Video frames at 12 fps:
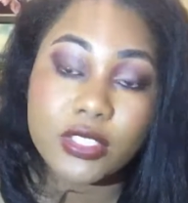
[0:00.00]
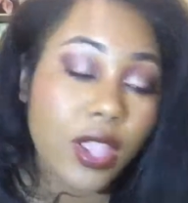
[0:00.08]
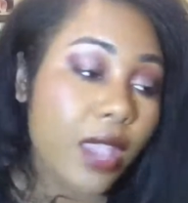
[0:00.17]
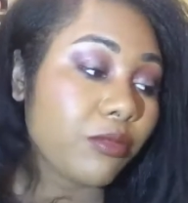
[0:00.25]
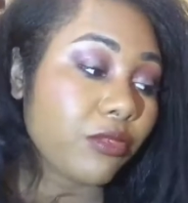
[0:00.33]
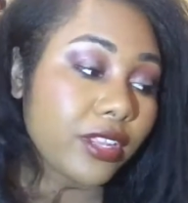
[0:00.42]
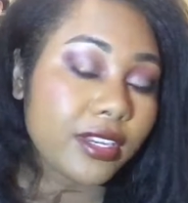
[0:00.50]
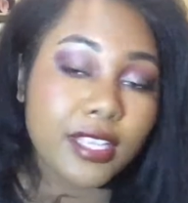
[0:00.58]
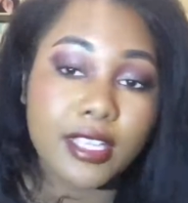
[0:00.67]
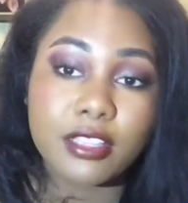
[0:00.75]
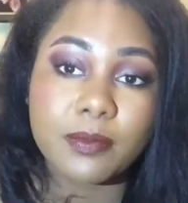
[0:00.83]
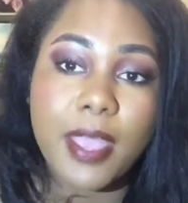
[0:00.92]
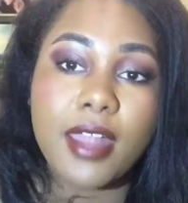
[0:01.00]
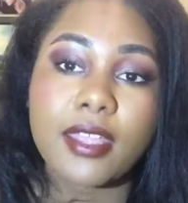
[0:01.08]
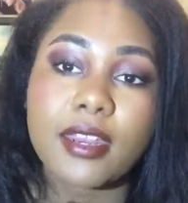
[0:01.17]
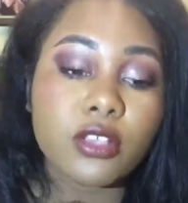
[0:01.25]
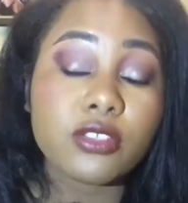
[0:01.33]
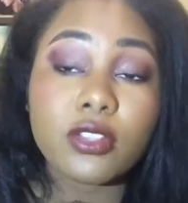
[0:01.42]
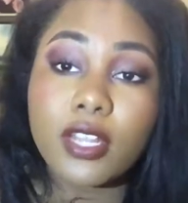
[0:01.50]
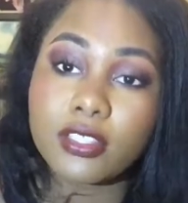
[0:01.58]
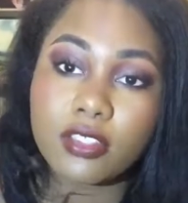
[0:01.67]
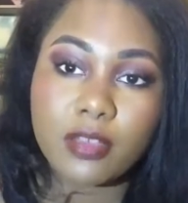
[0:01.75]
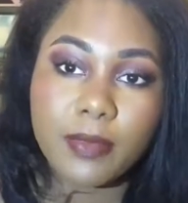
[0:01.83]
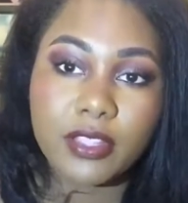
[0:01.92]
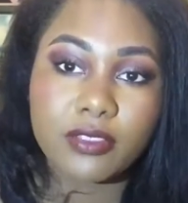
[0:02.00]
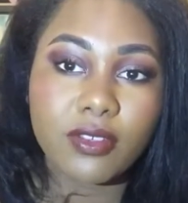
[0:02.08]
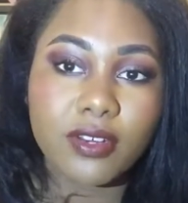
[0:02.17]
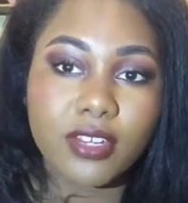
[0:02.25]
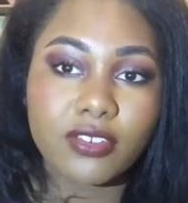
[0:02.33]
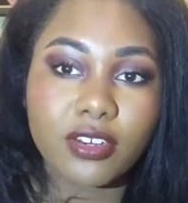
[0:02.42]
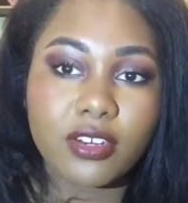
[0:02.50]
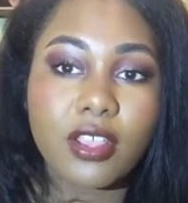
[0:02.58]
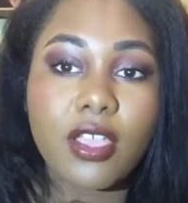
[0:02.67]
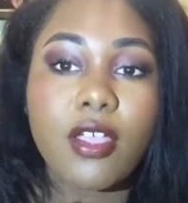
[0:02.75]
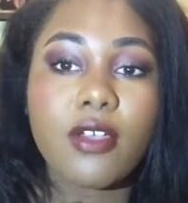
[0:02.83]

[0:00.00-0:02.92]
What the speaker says: So I'm really digging this palette. So let's talk about this foundation.